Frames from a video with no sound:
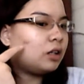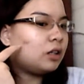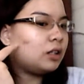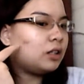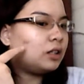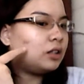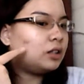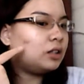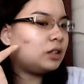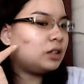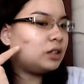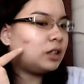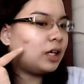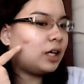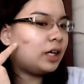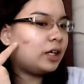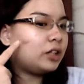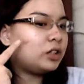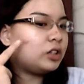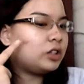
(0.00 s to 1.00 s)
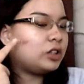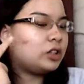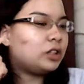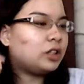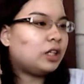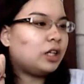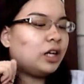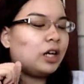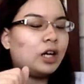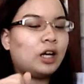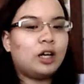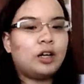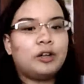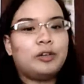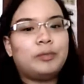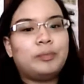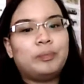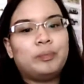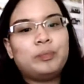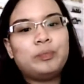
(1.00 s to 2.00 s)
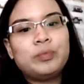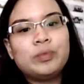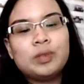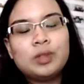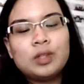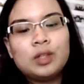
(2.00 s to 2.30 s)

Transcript: this is actually um,